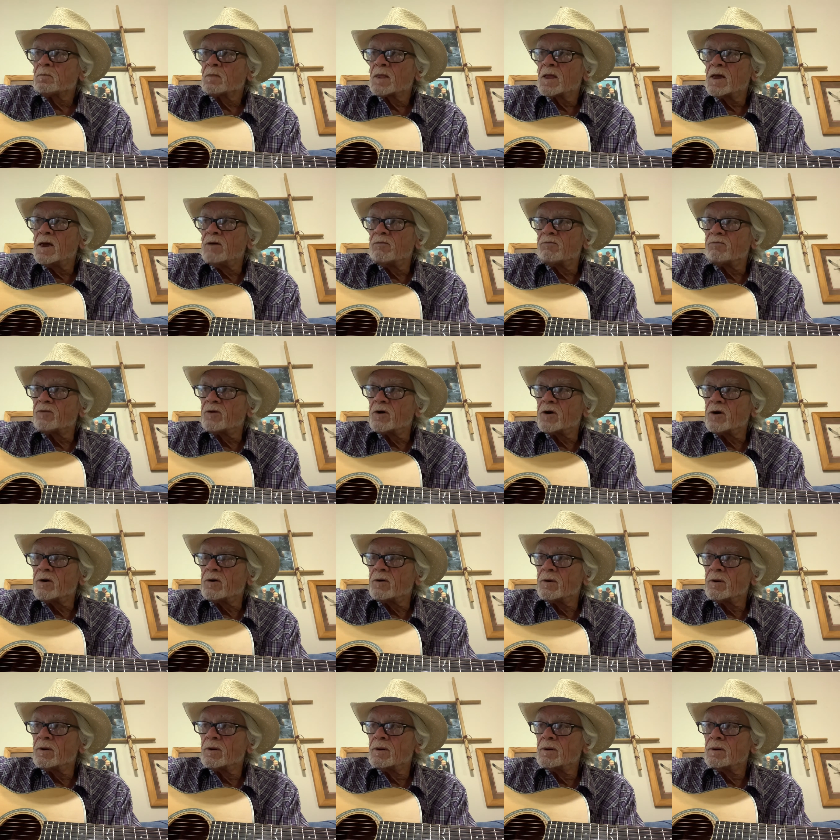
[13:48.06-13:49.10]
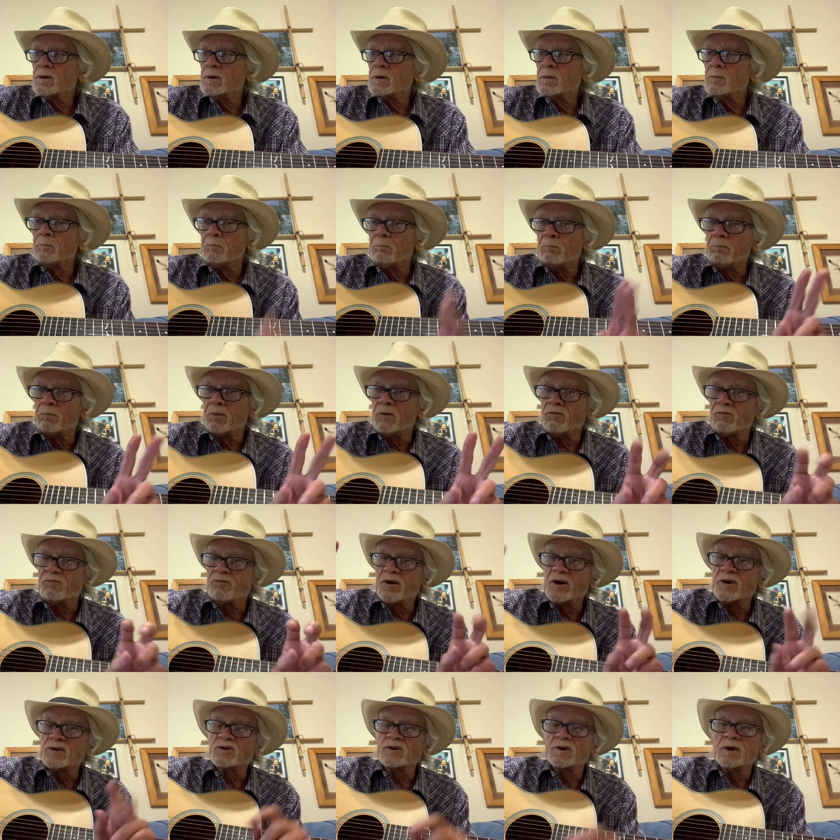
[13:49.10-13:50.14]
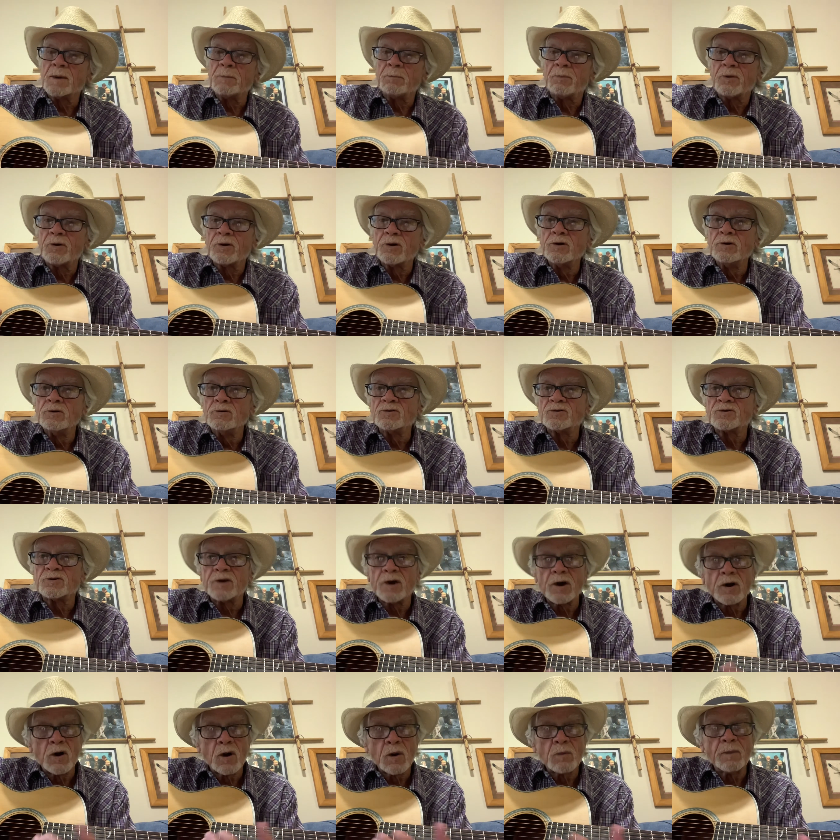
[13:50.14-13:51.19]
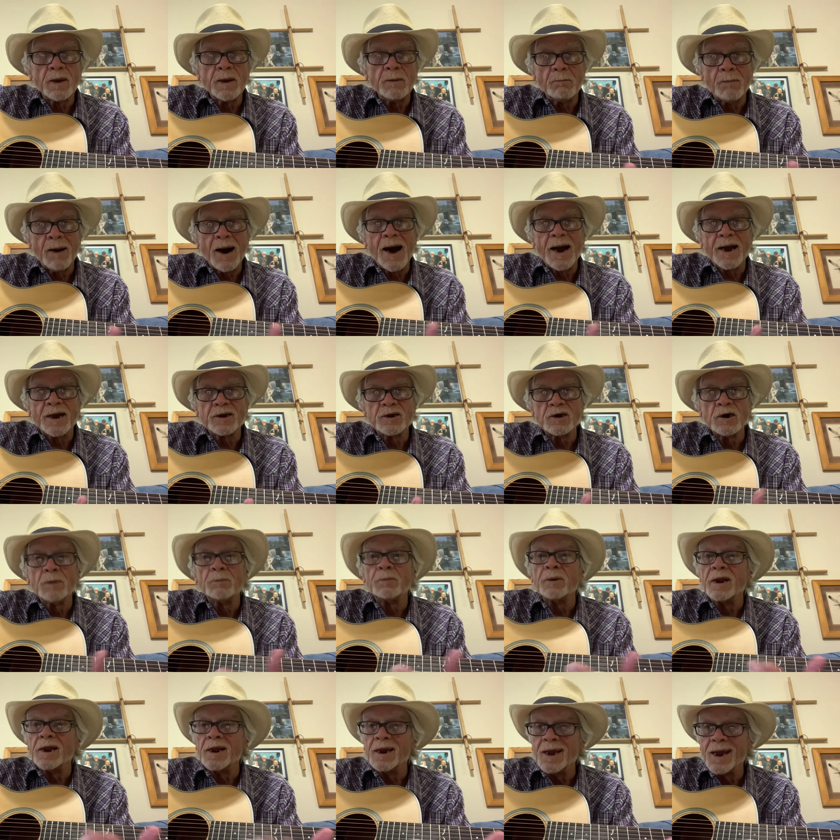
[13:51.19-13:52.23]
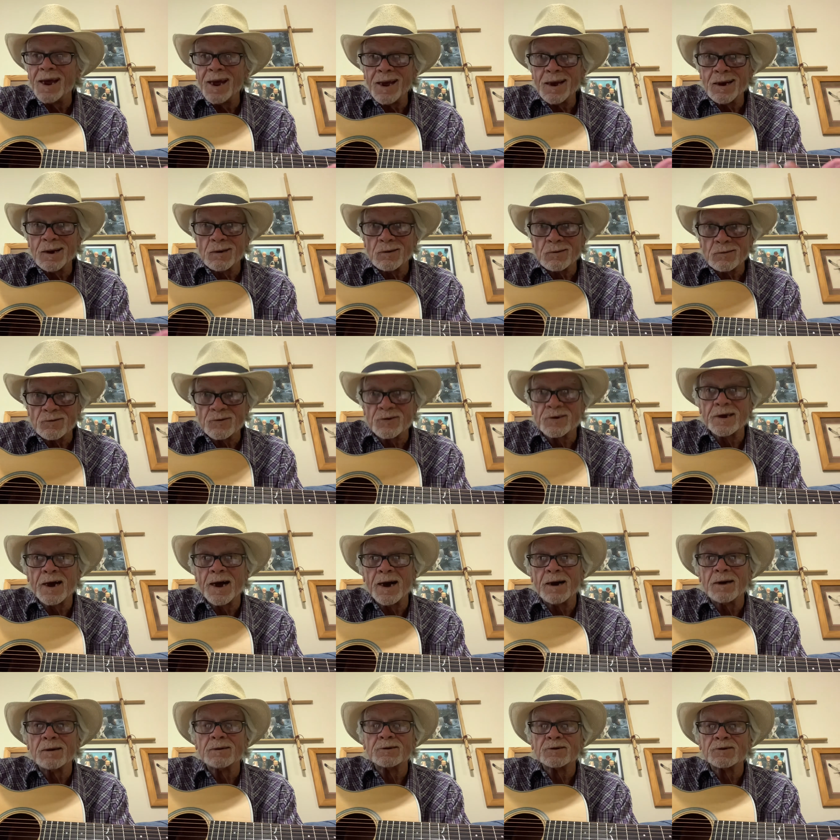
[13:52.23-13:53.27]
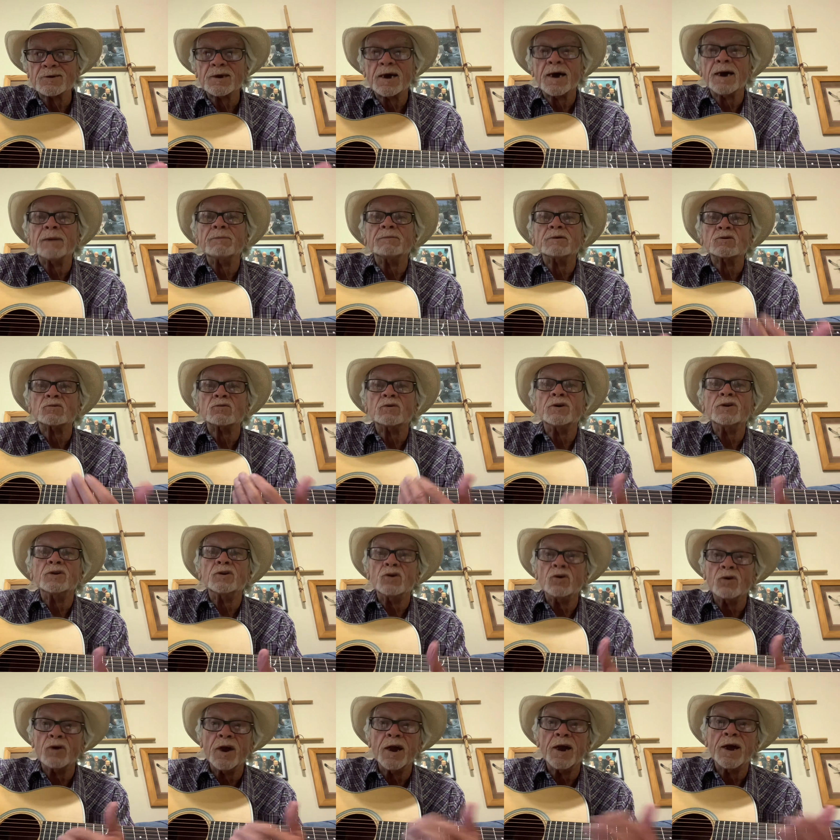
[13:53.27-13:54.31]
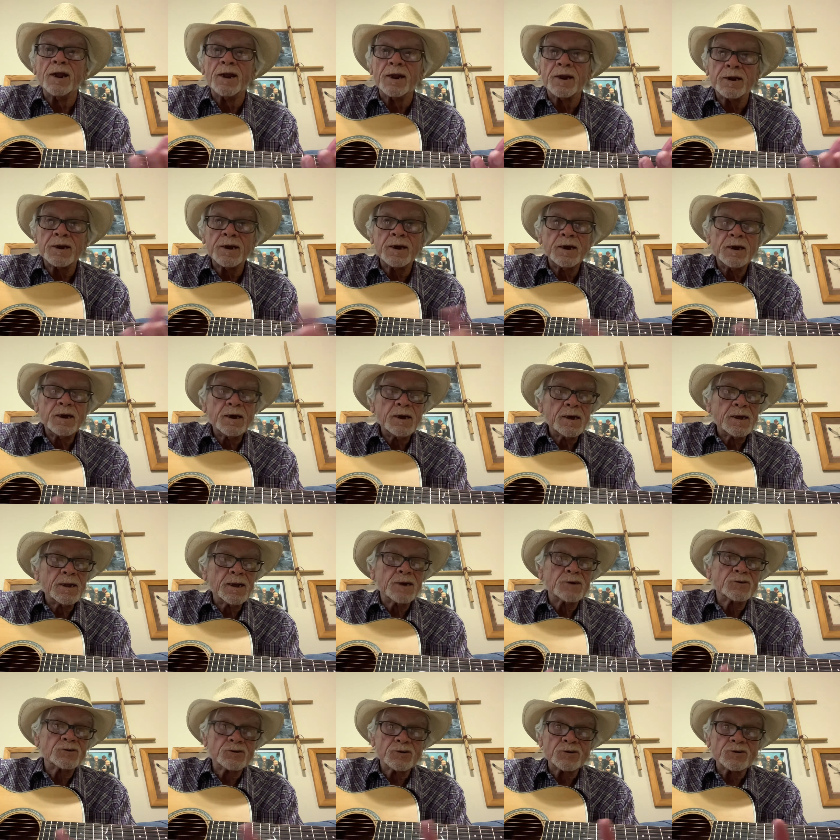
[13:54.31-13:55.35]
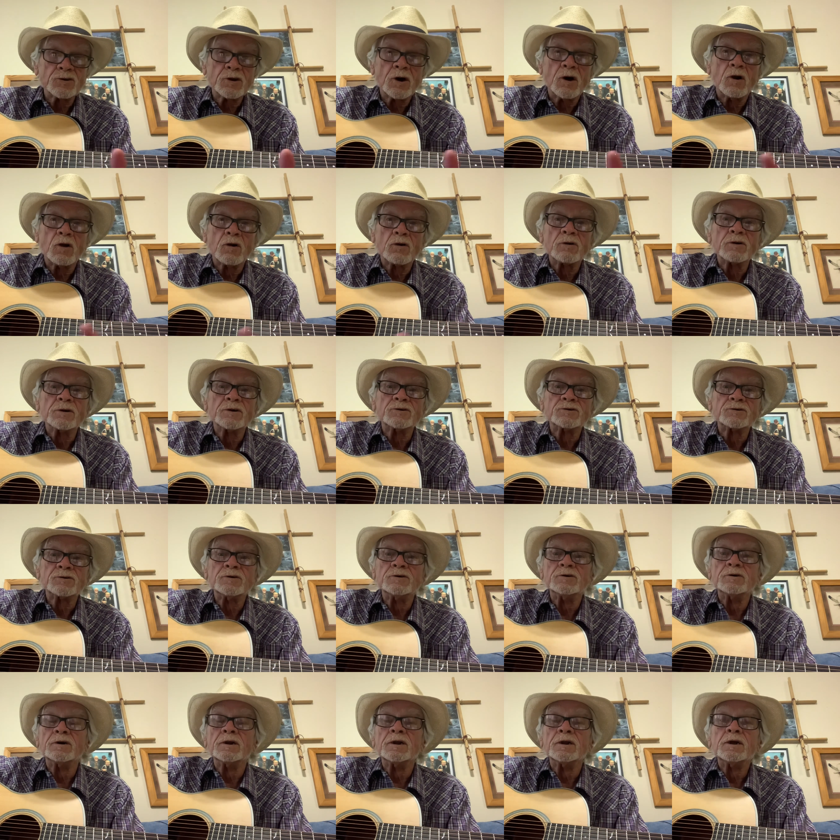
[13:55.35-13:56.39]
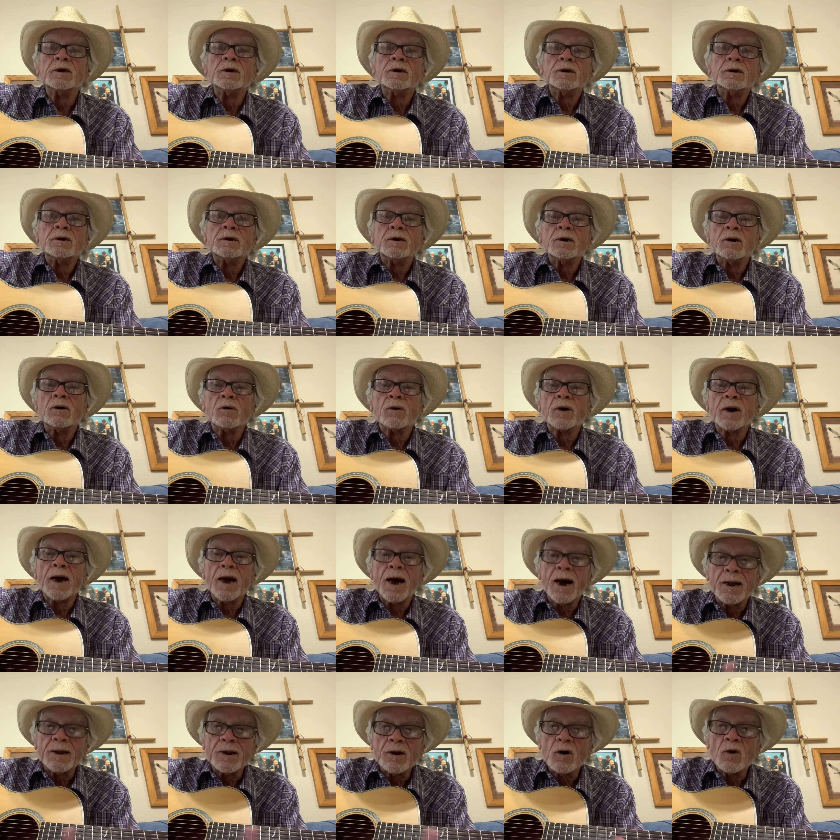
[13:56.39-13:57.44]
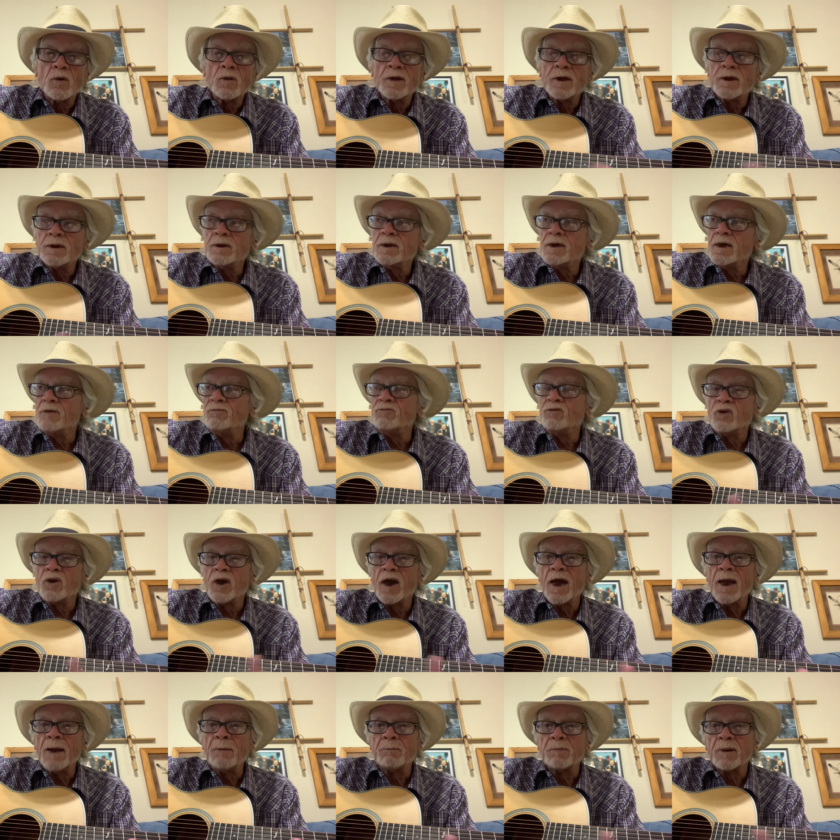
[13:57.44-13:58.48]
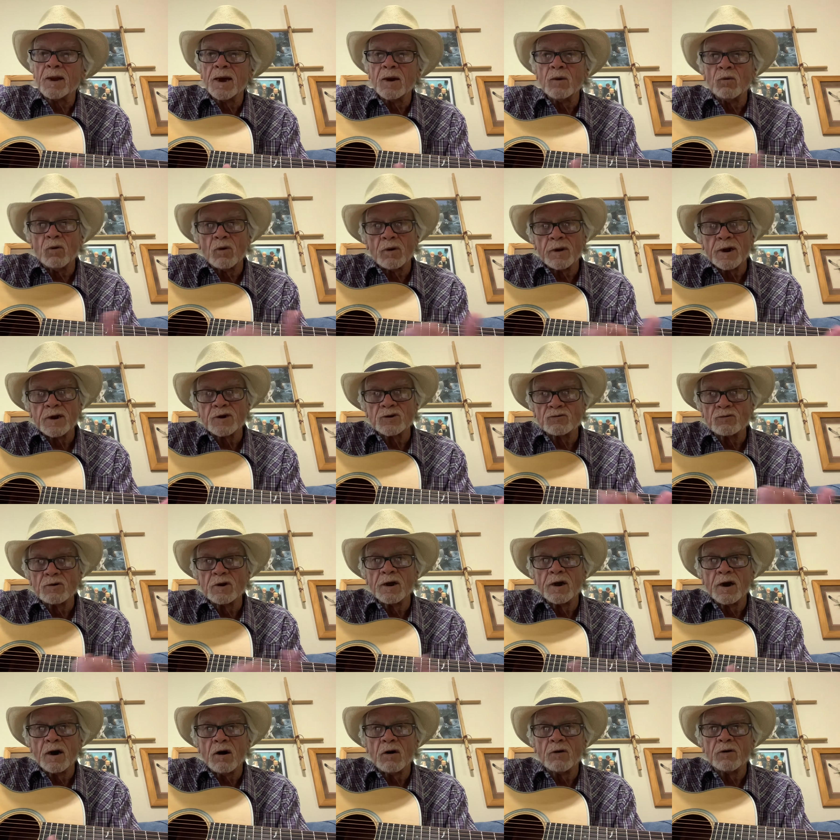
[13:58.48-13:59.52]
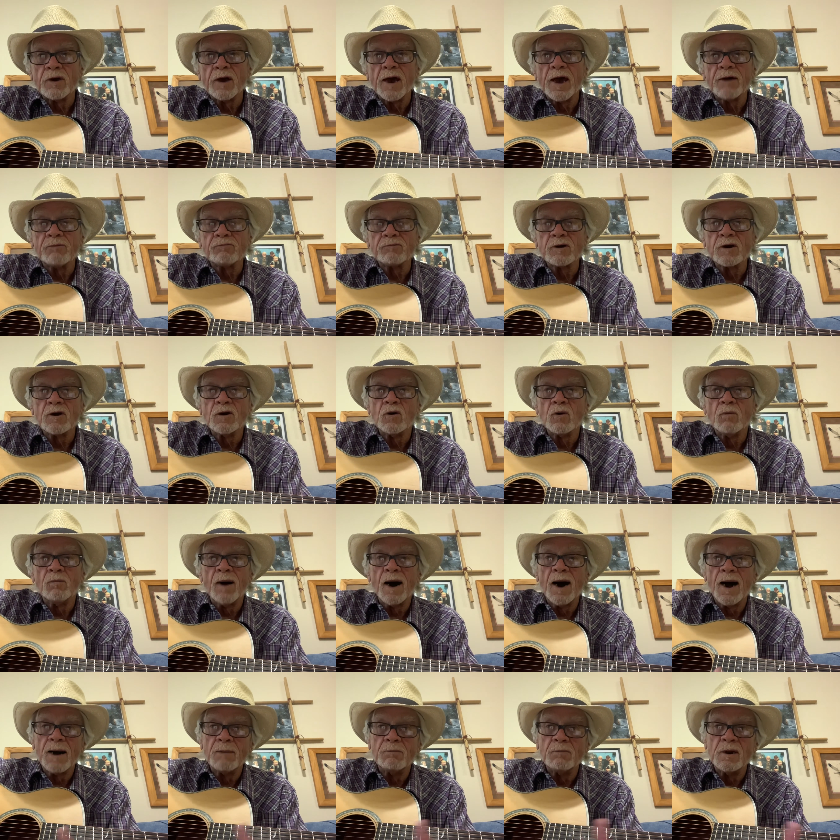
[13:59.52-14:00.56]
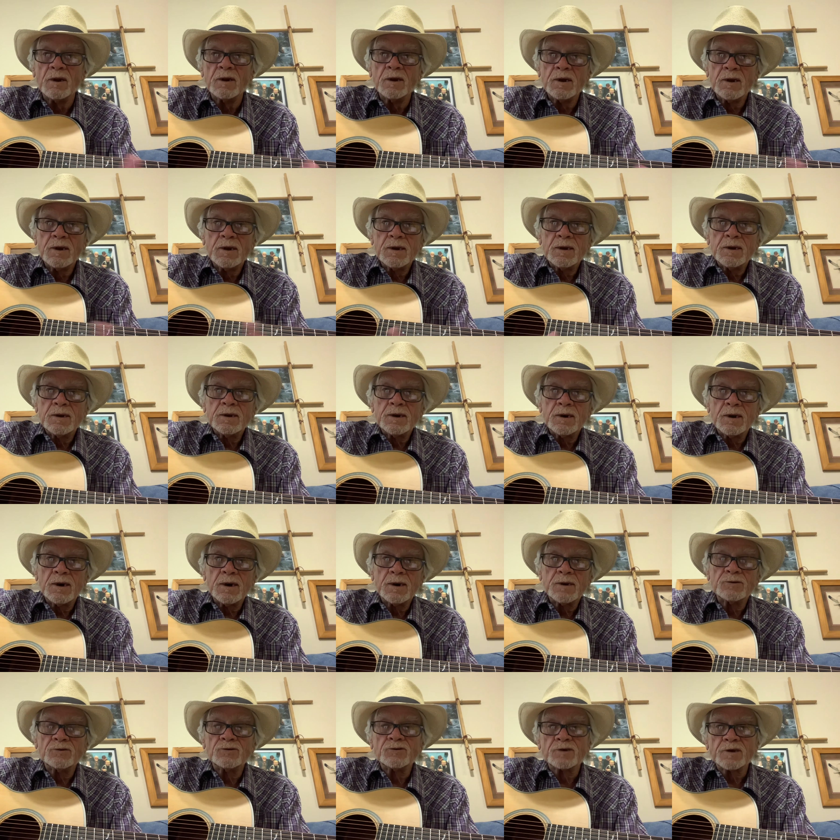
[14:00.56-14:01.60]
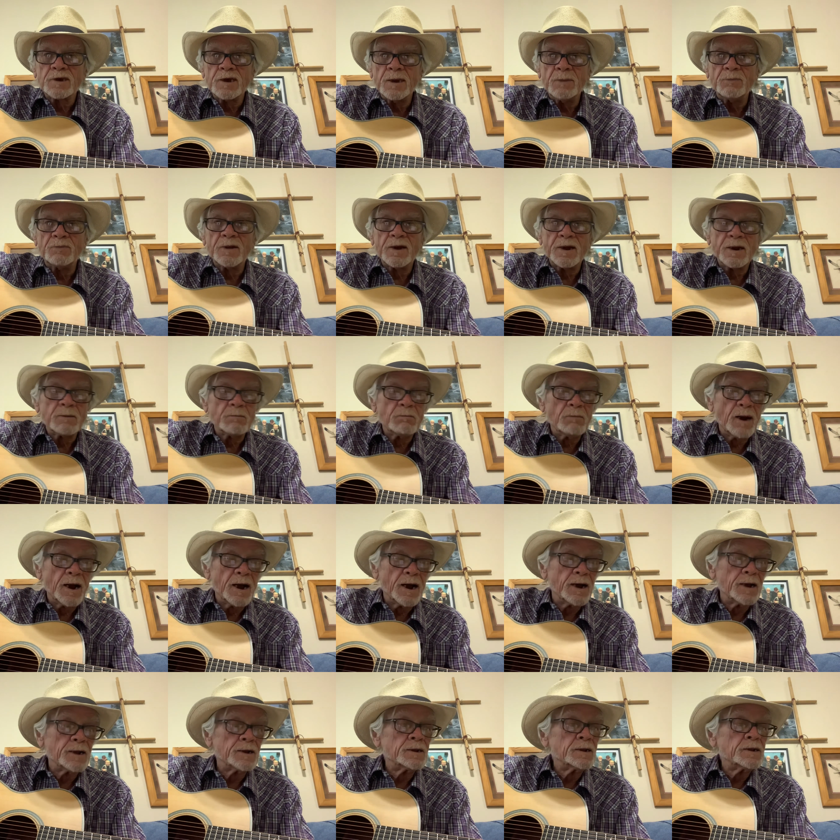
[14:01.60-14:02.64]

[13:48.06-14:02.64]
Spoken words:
if they're professionally produced, they're going to be mic'd up, and it ain't going to sound the same as when you get it. That's just all there is to it. Okay, I know that if you can't play one, that's really all you have to go by, but just keep that in mind.